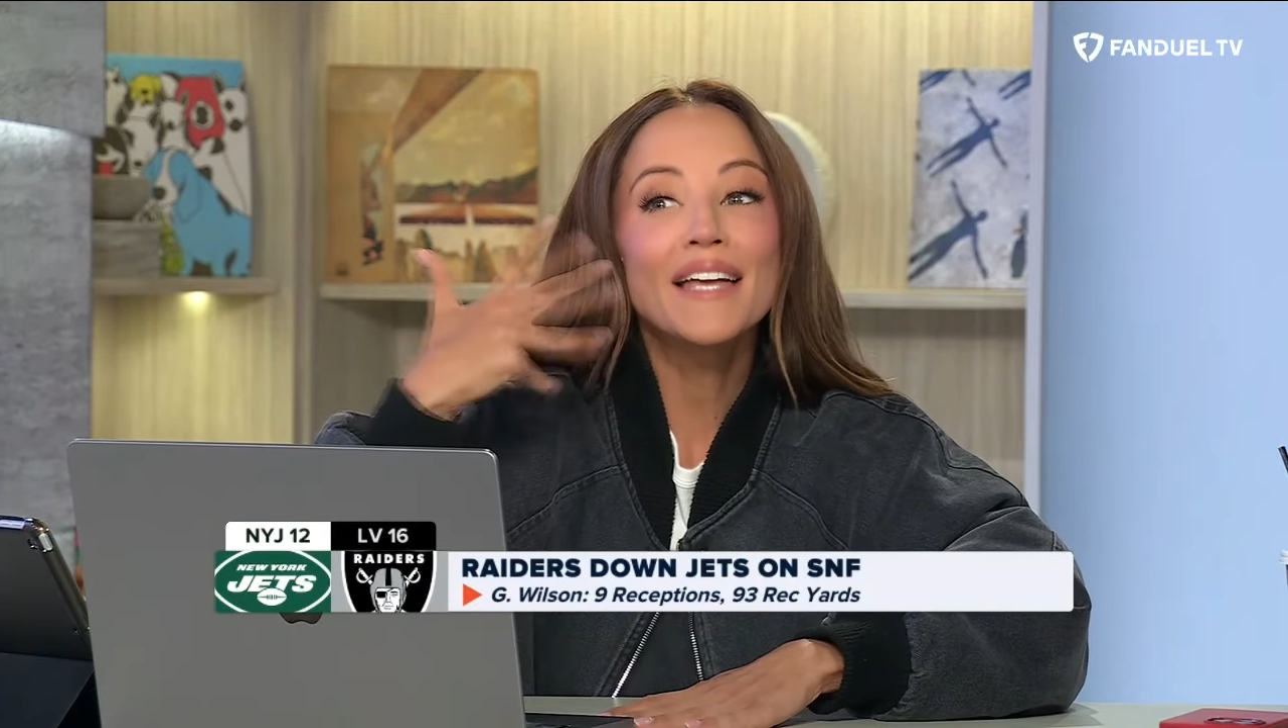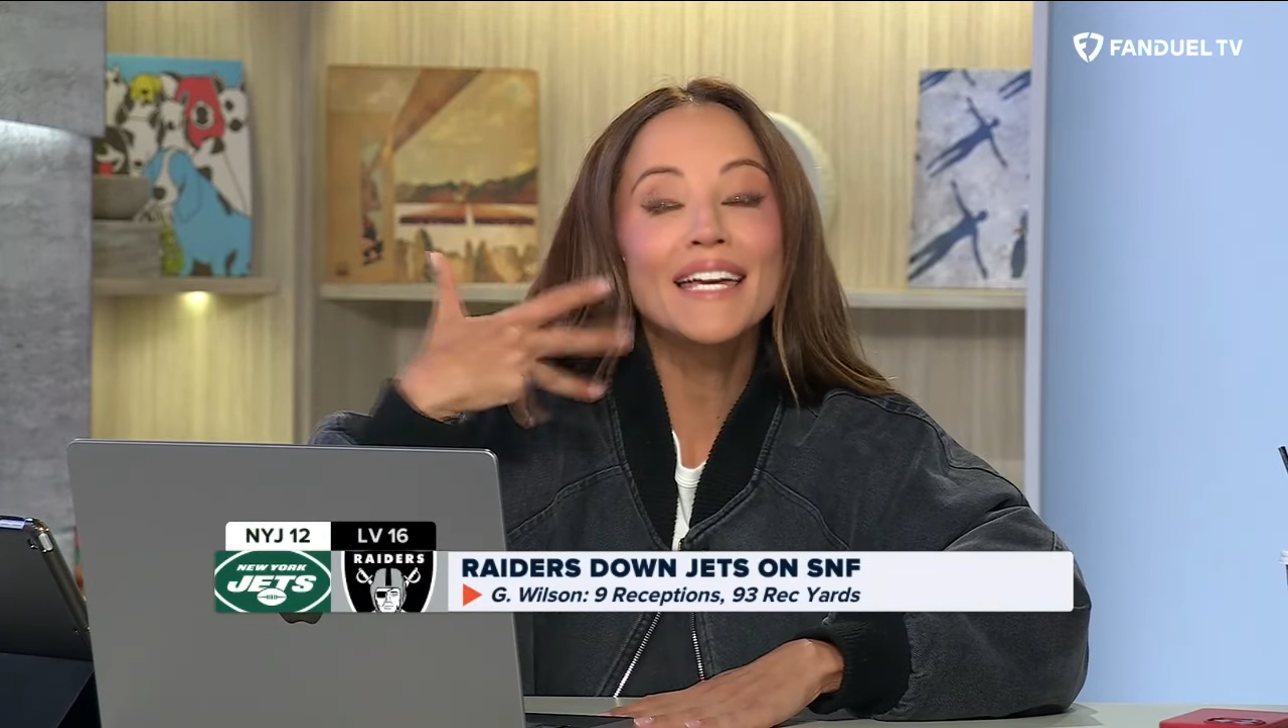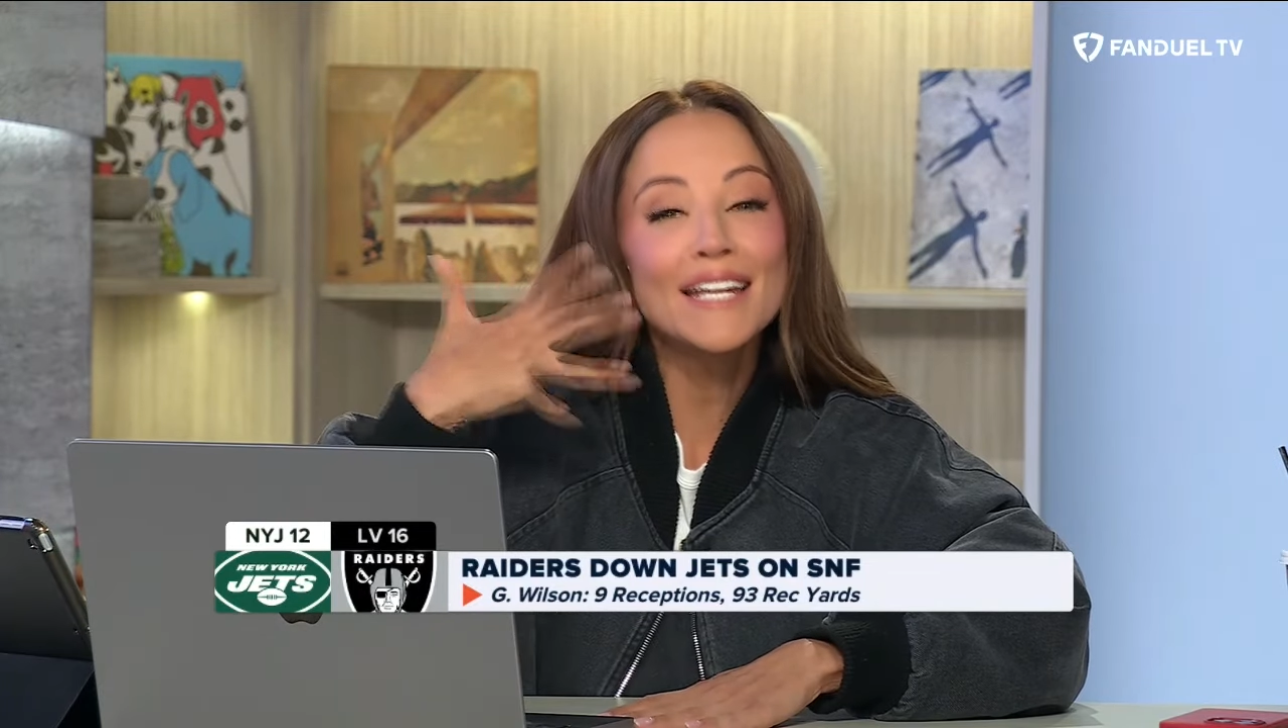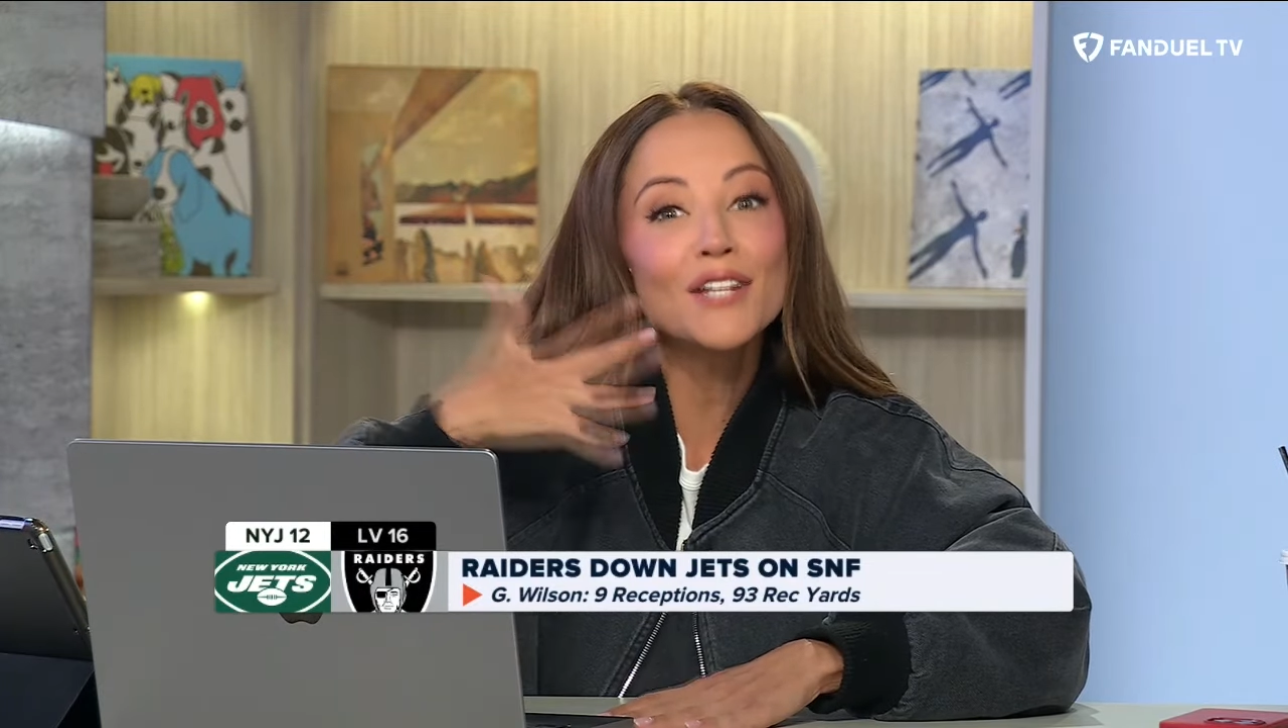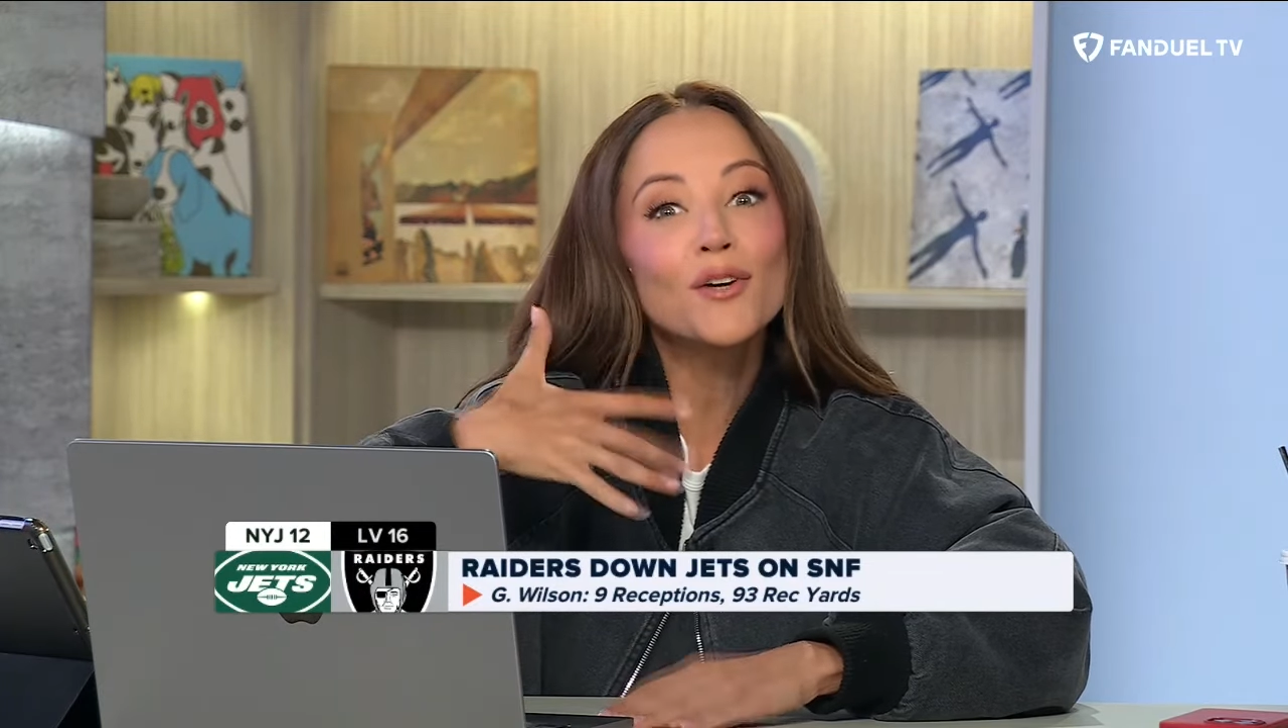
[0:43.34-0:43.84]

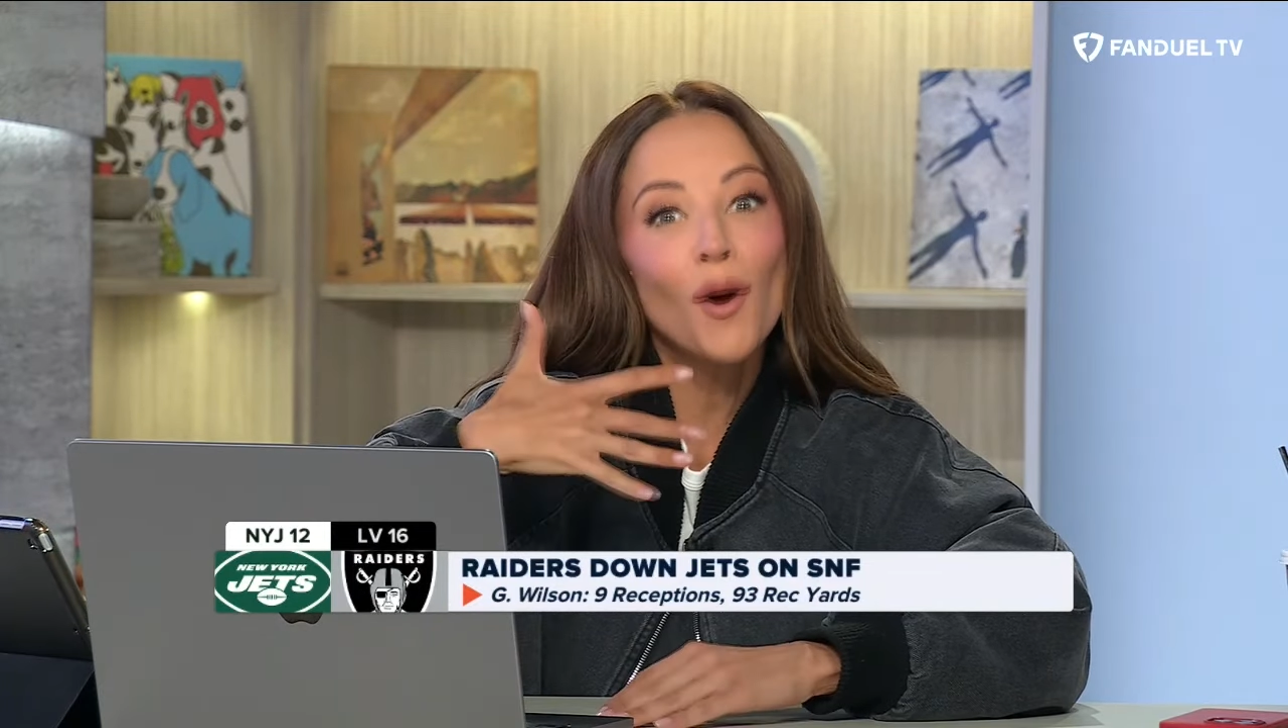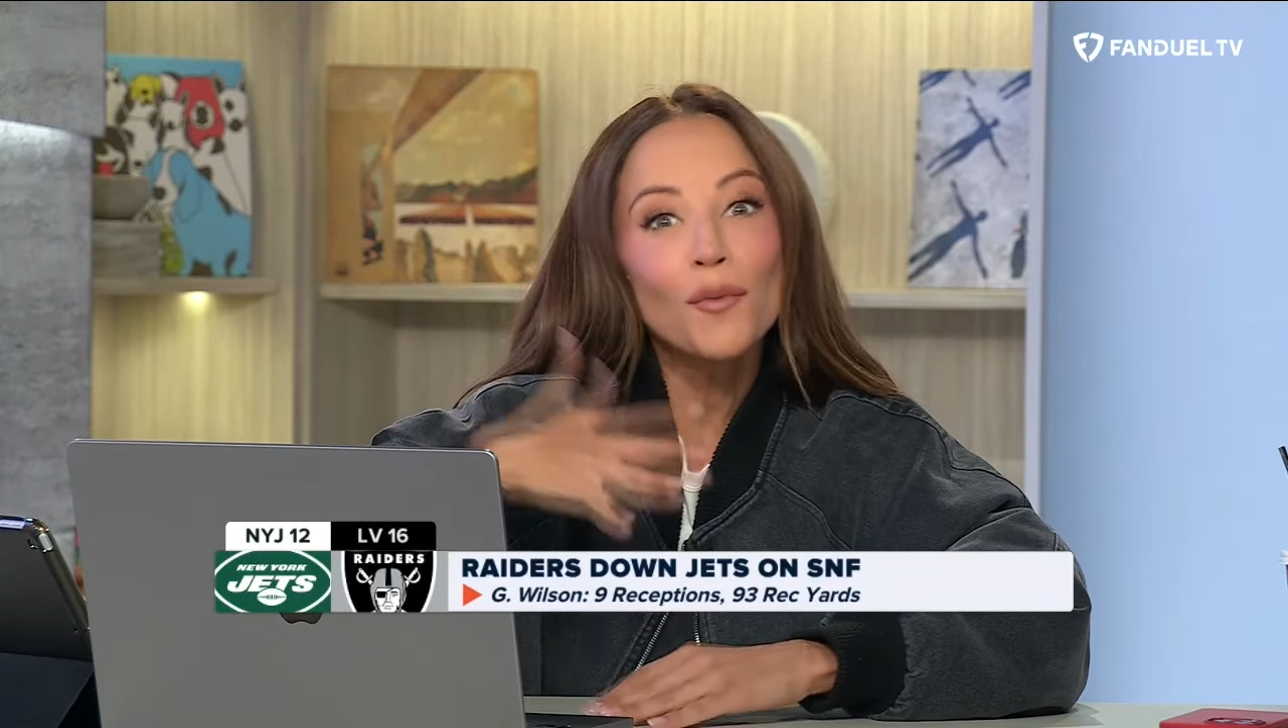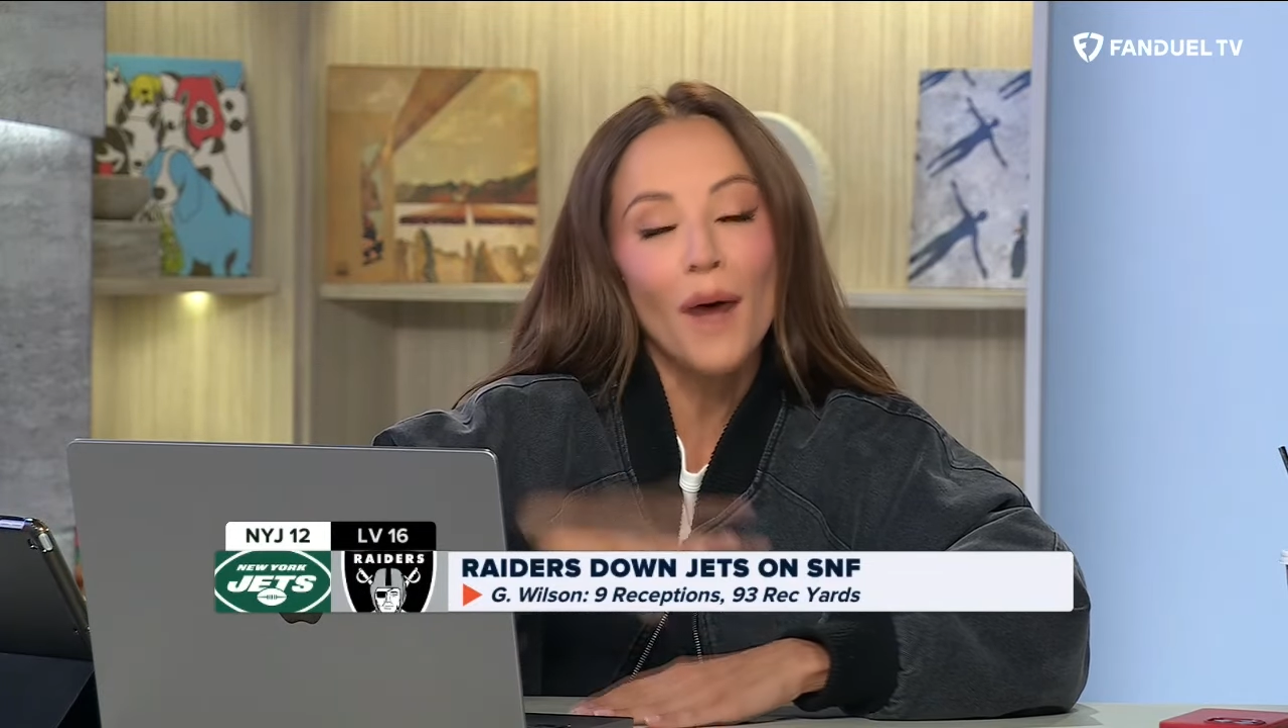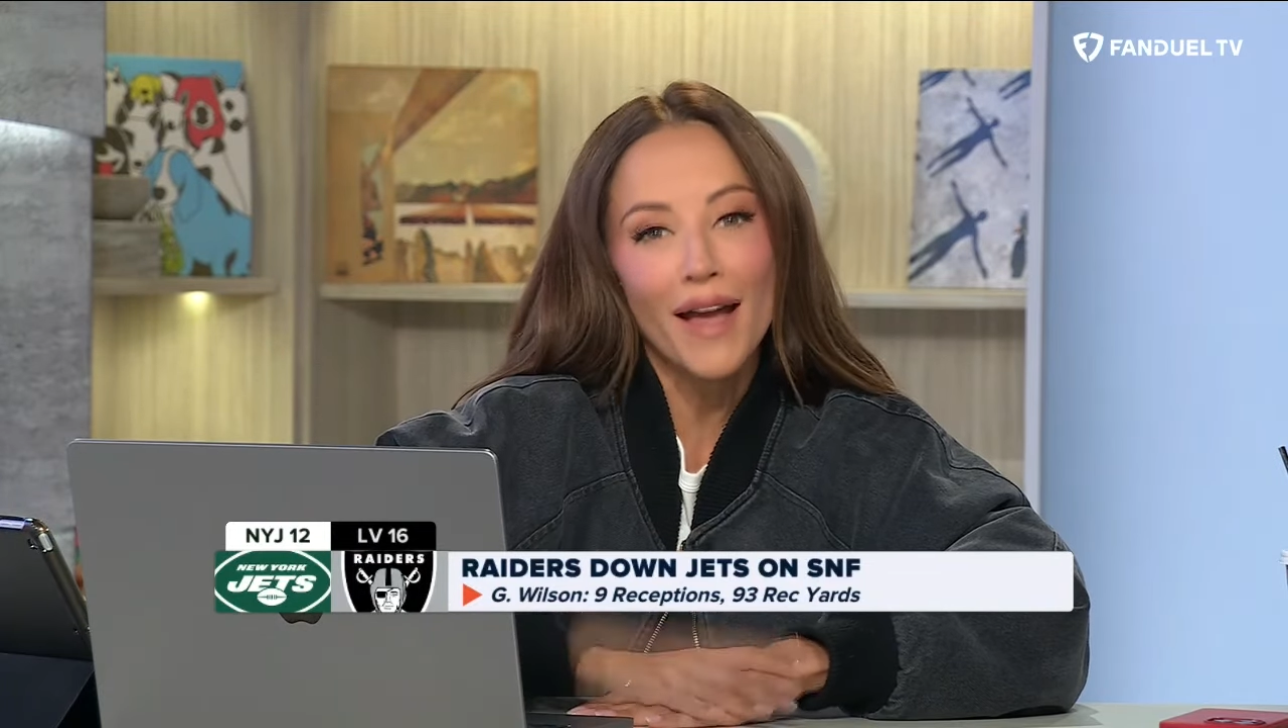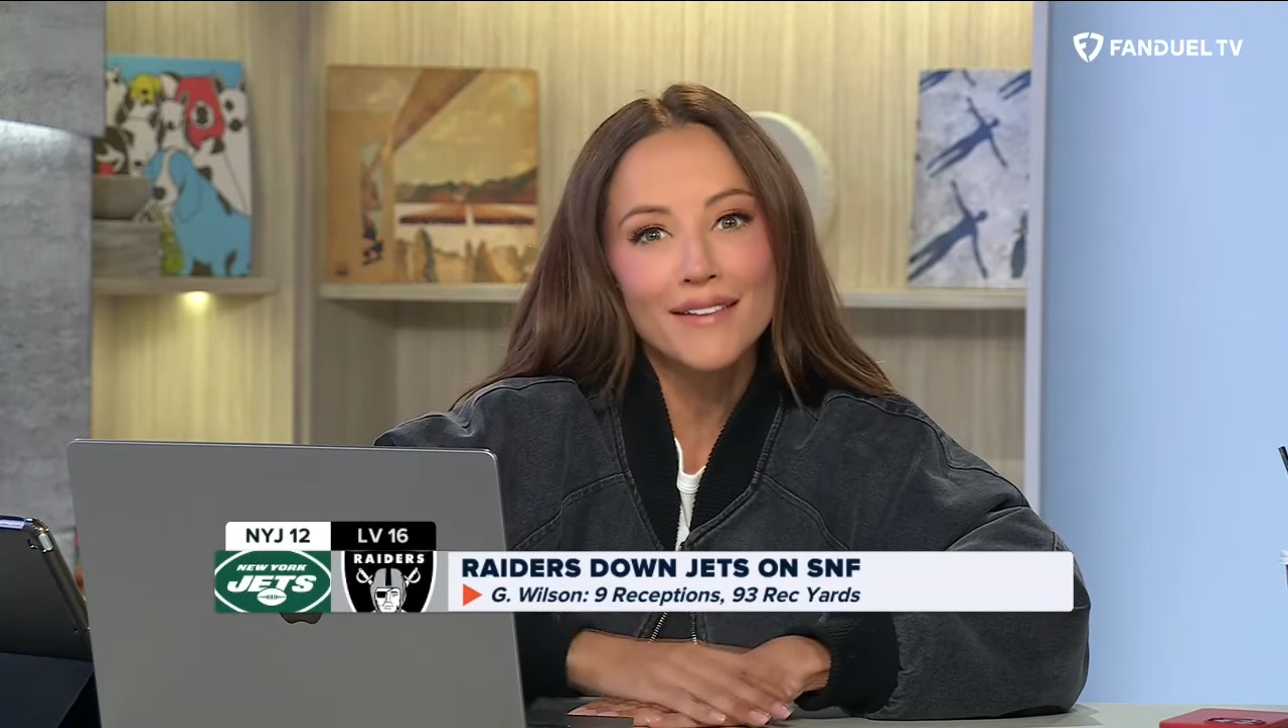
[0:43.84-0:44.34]
getting in your
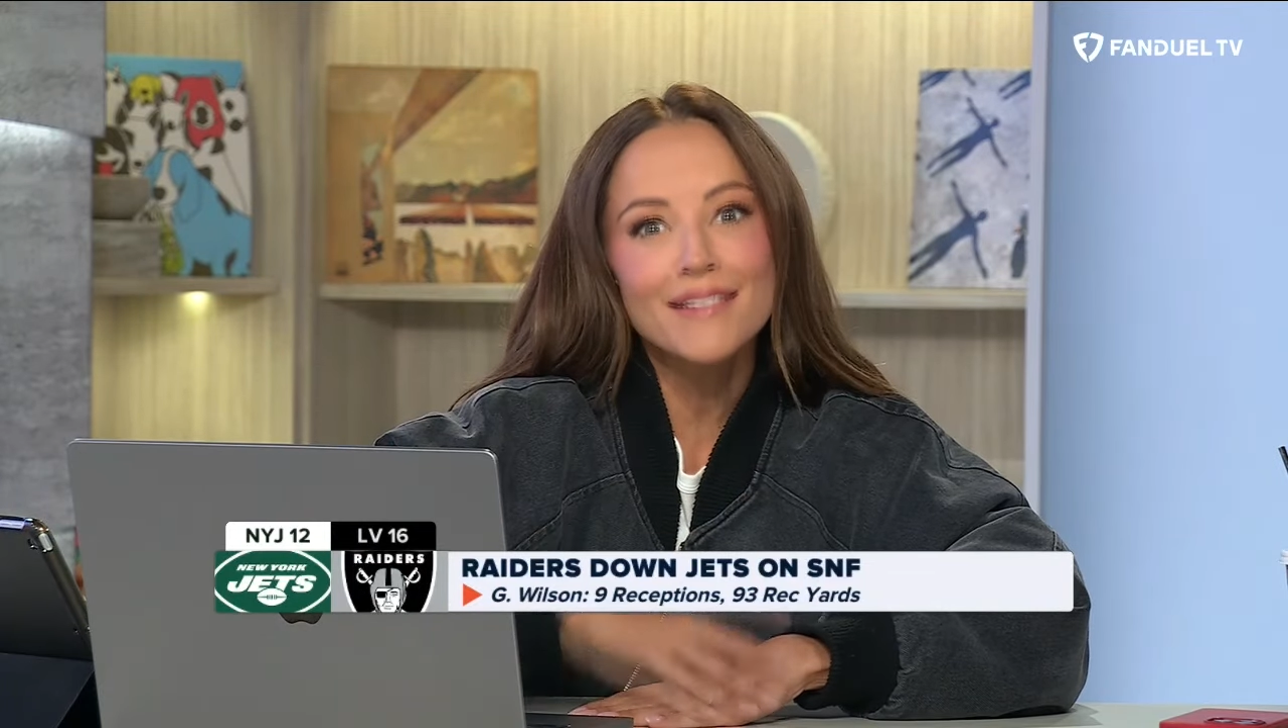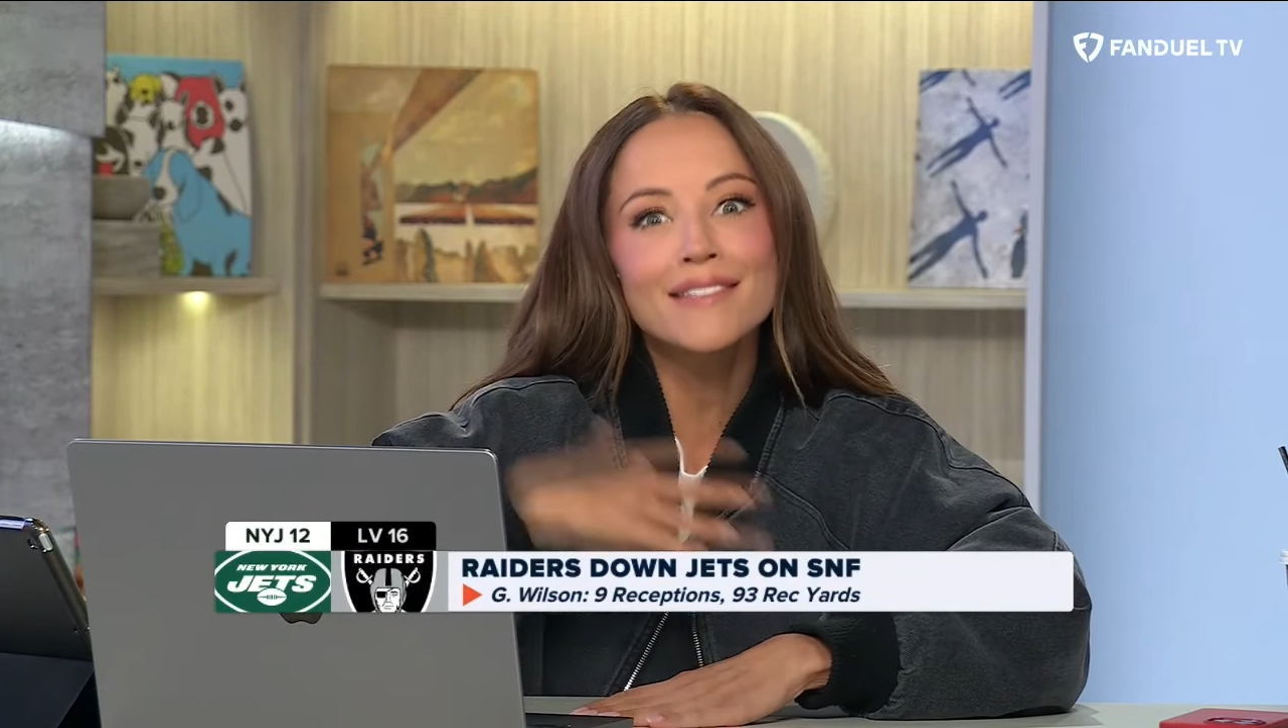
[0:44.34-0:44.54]
own way,